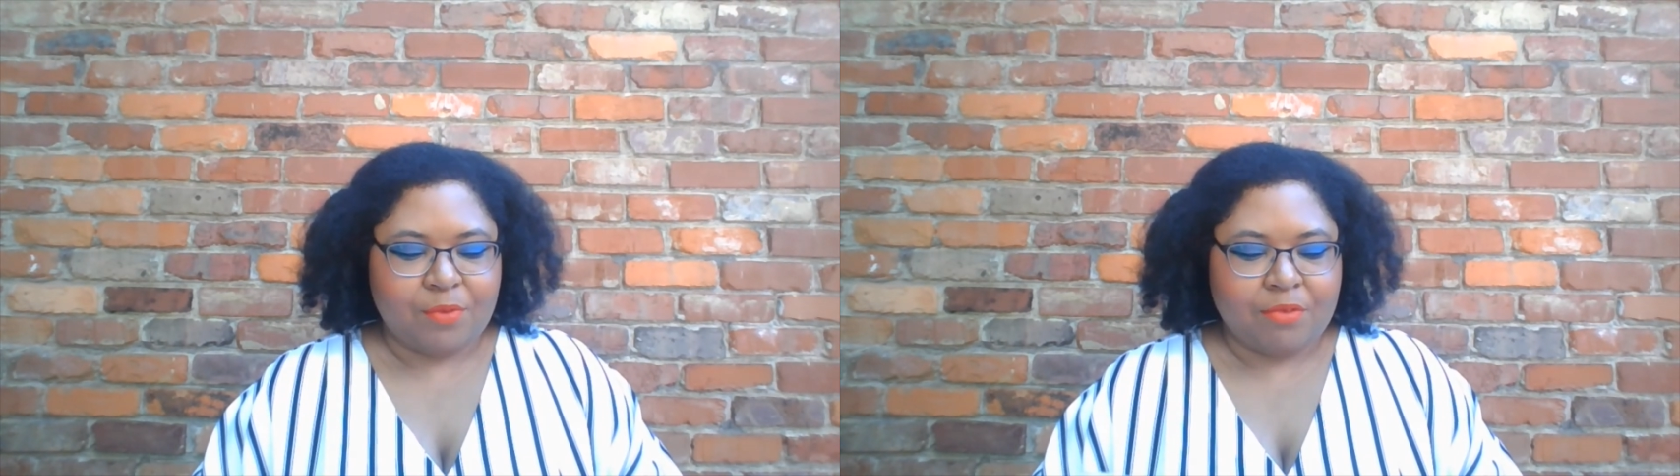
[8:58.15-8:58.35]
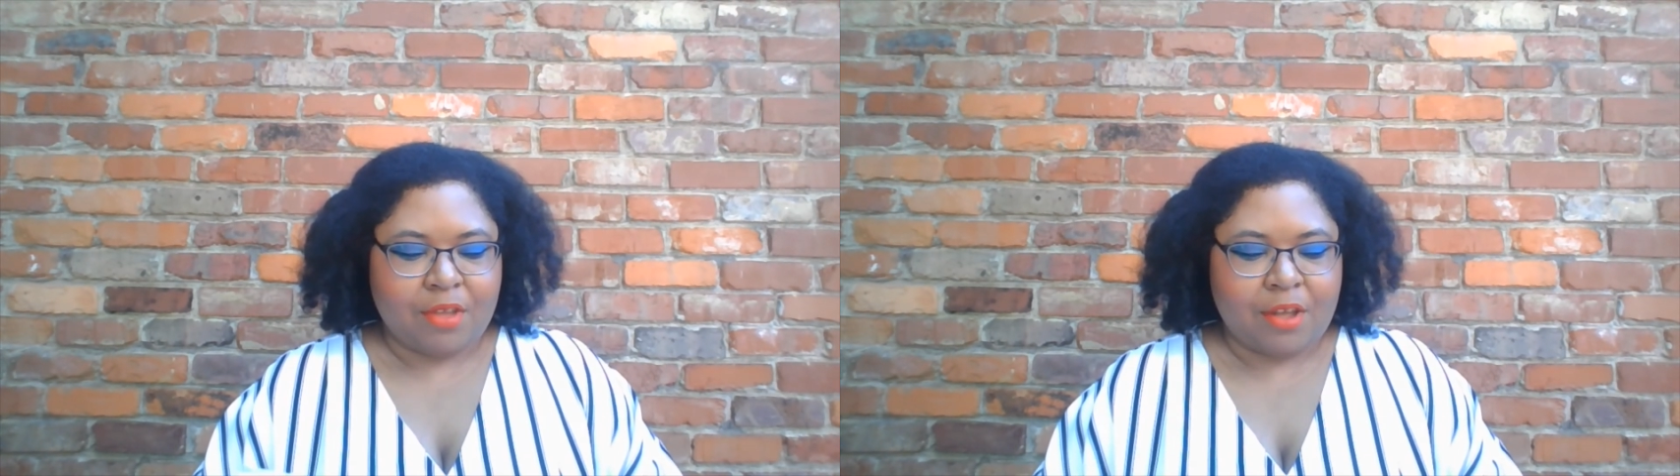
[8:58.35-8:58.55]

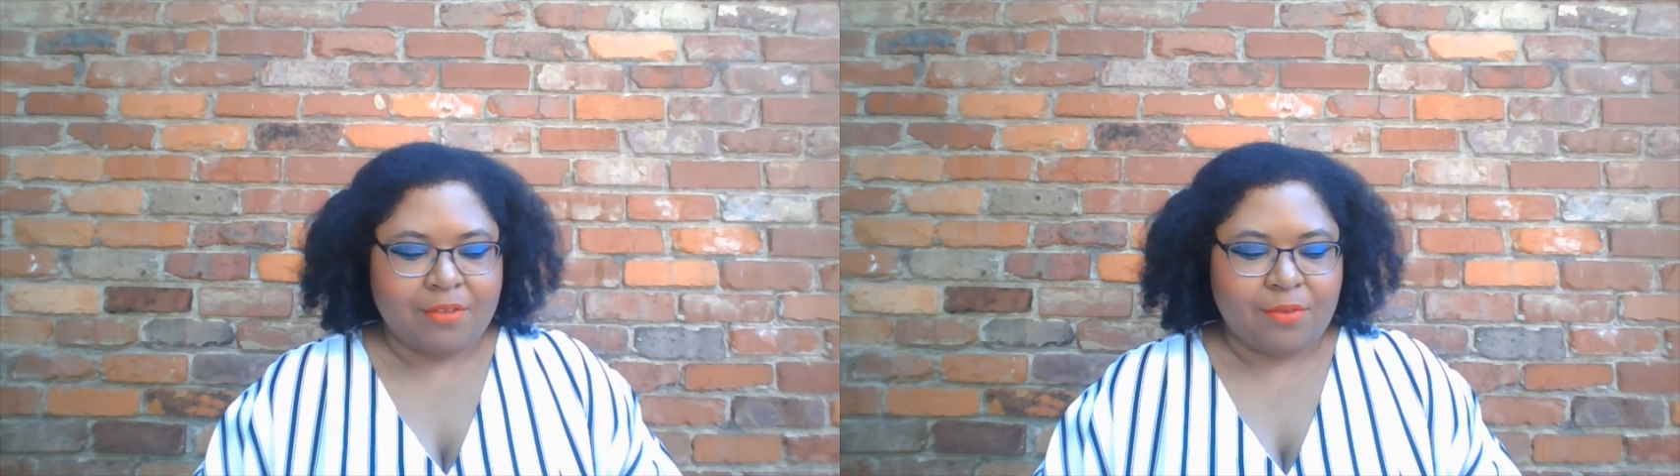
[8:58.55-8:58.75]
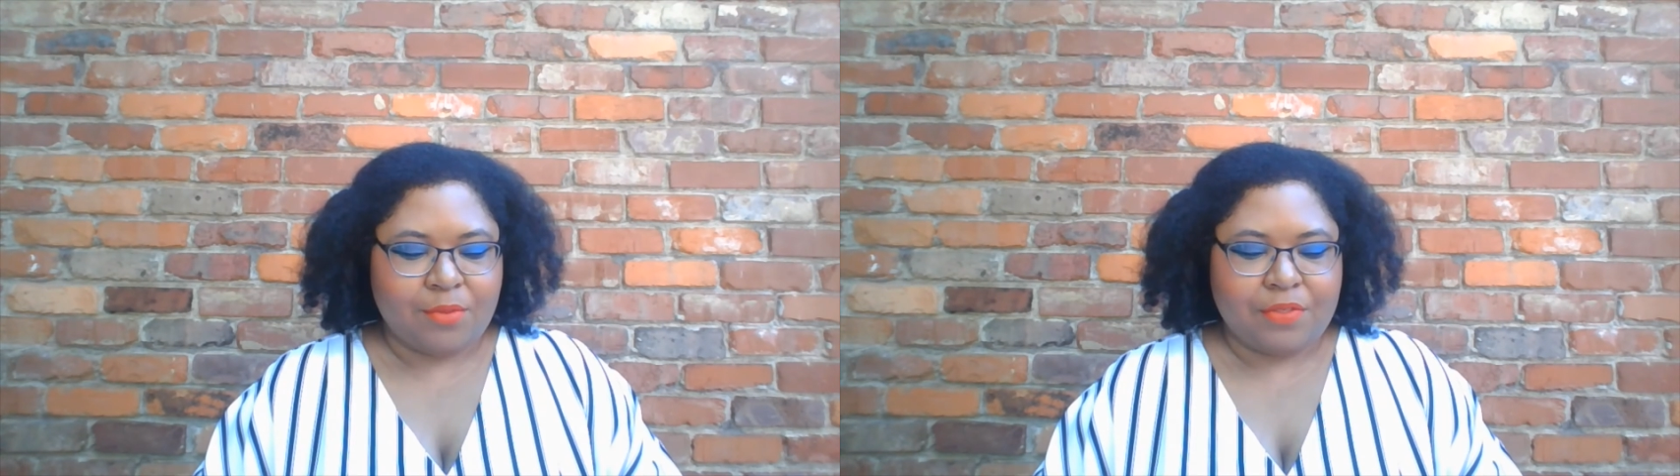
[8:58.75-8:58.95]
was
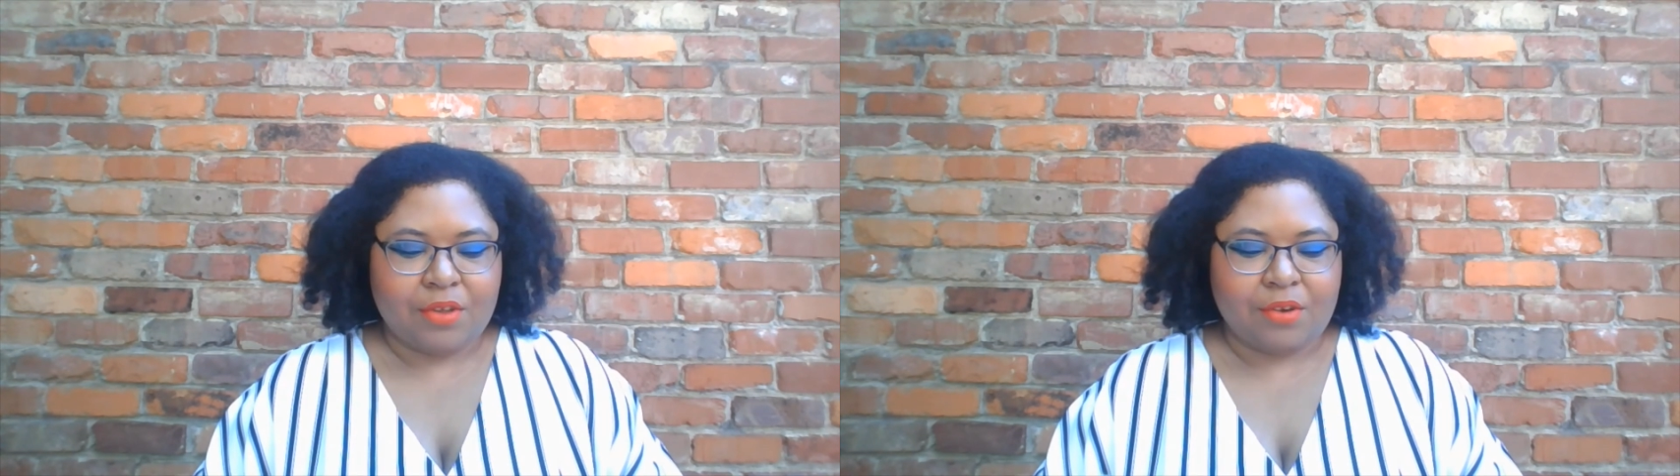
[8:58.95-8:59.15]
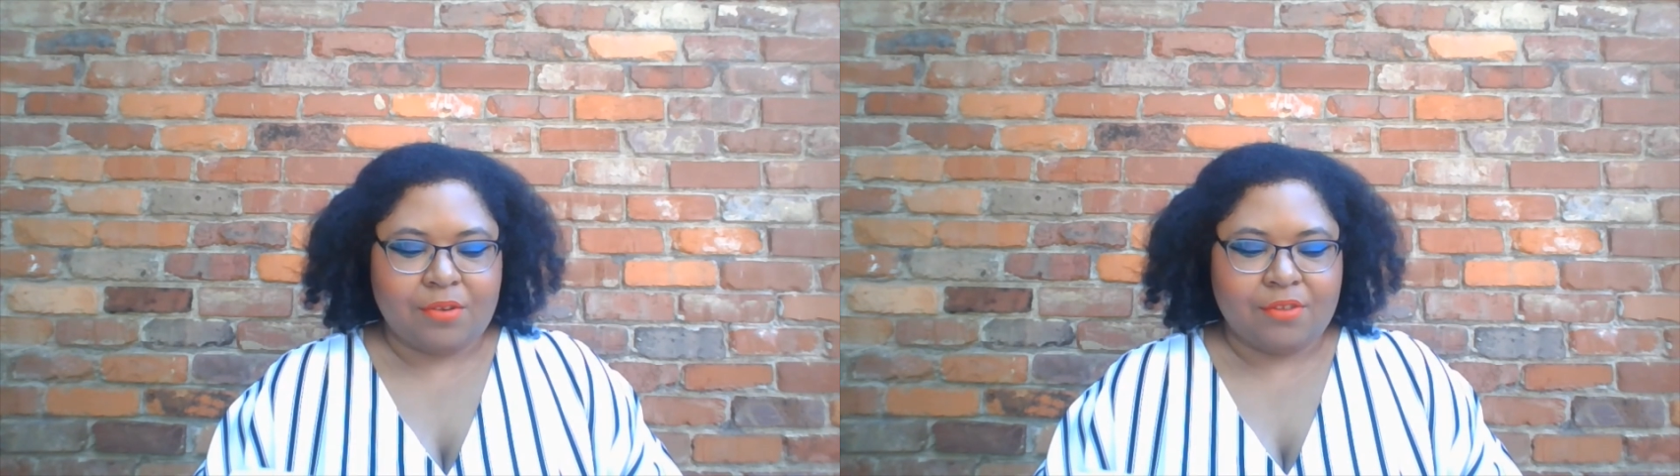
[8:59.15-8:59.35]
also with the
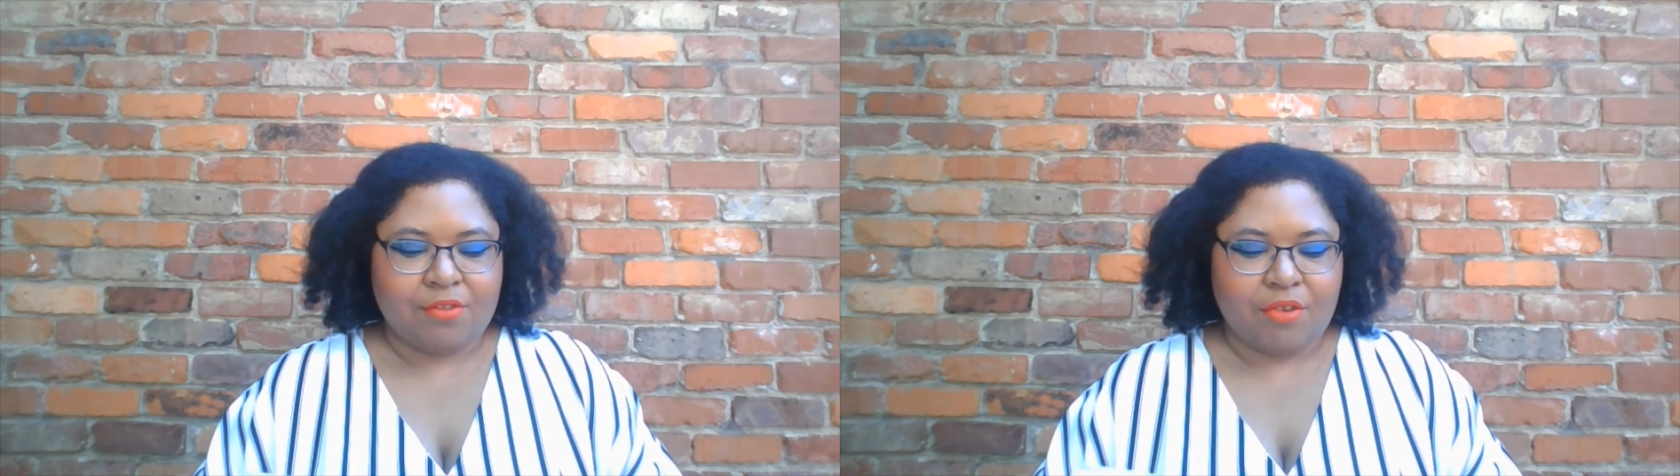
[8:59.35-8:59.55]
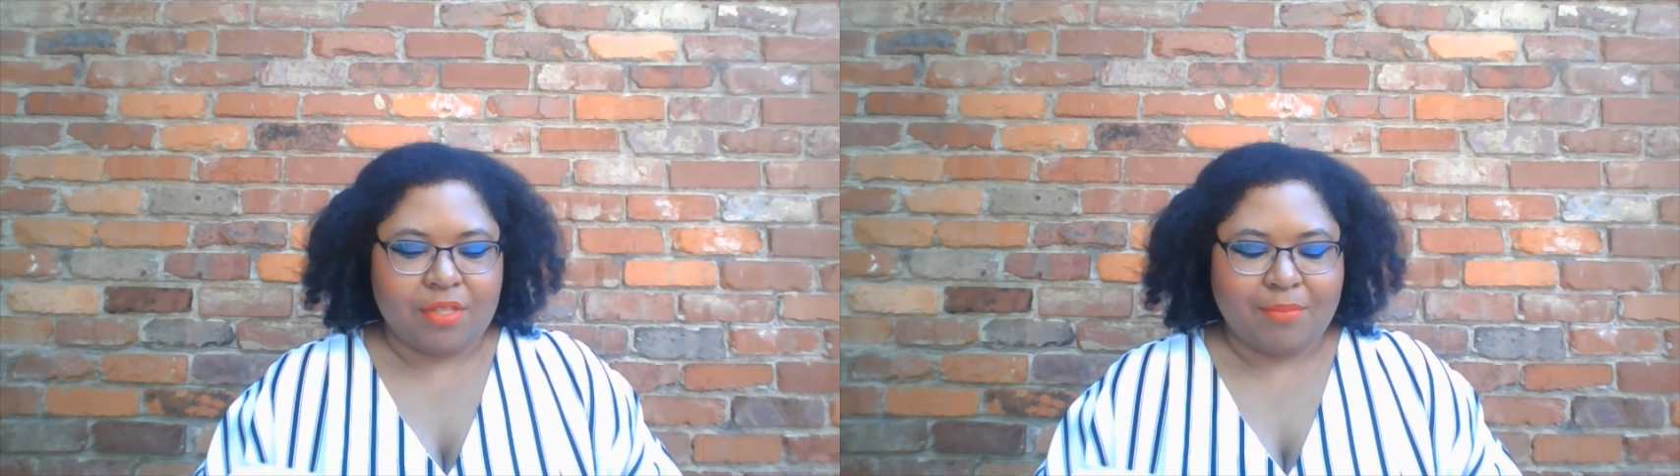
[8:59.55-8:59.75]
girls
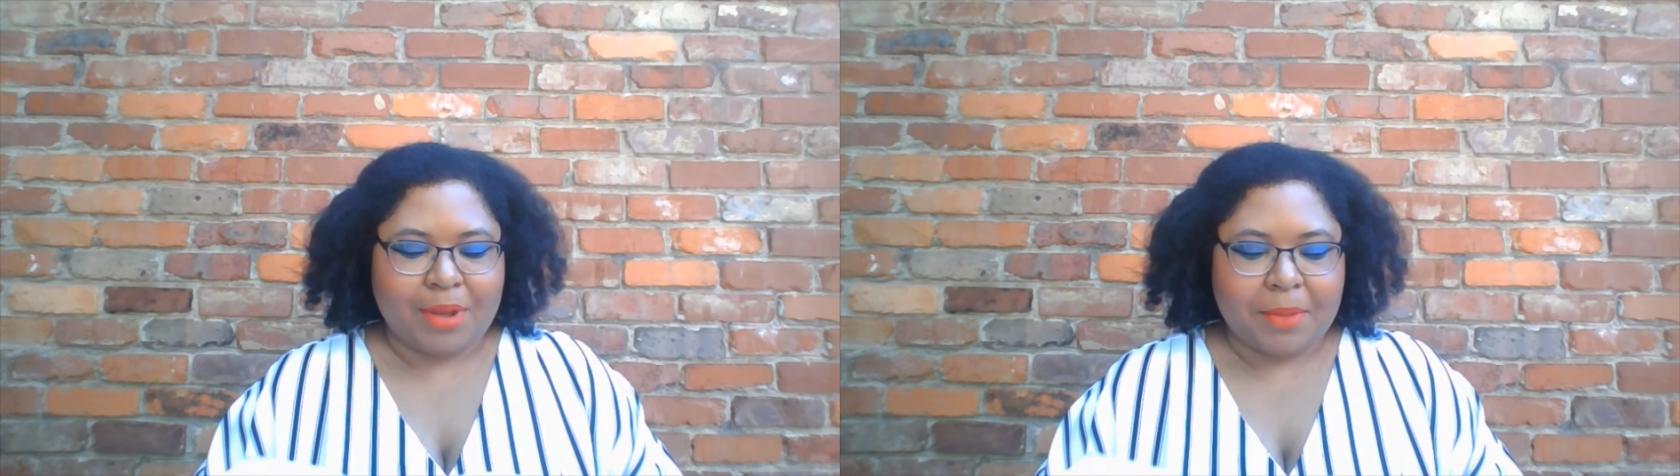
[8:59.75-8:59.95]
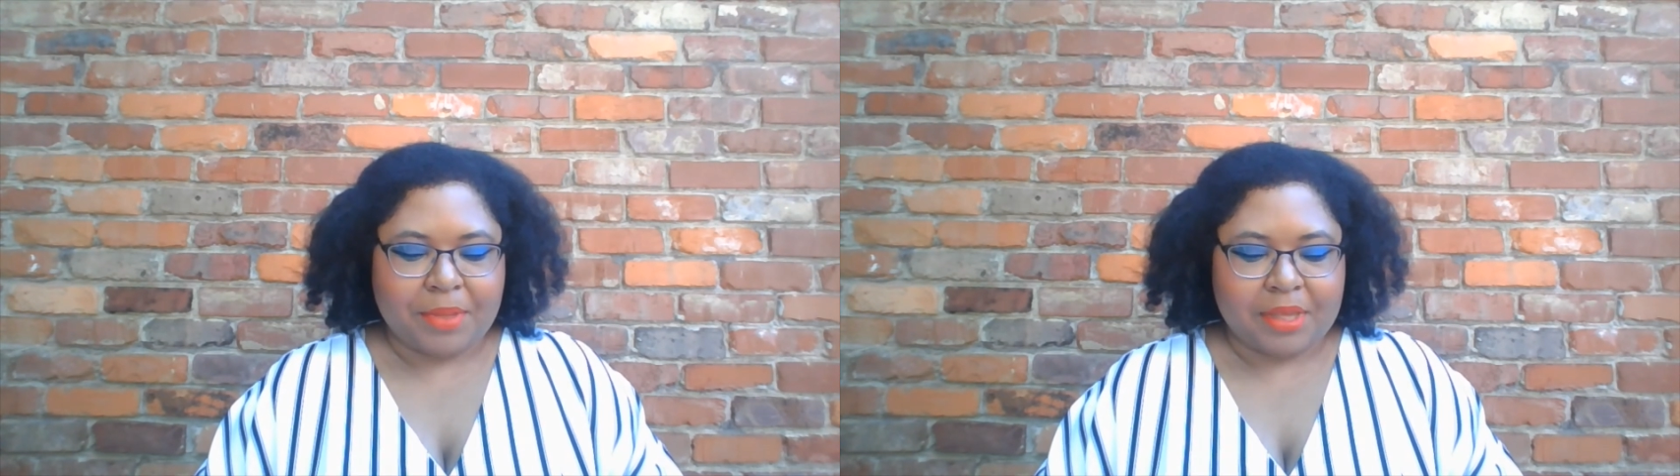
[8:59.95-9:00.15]
during the
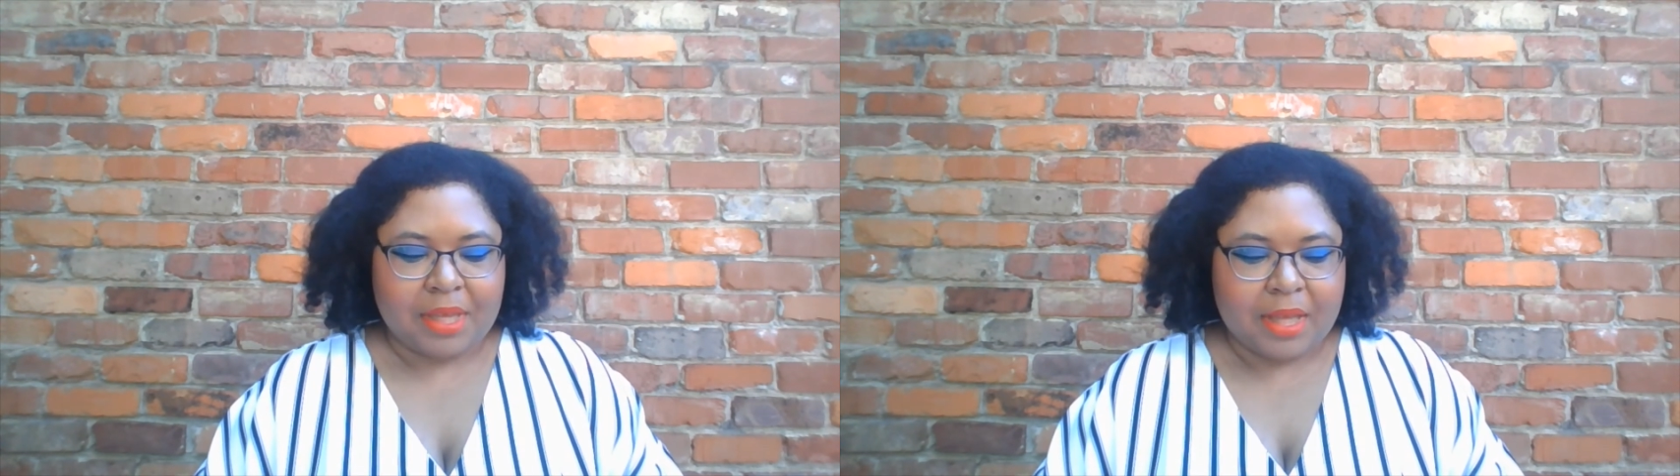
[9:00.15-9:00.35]
bombing.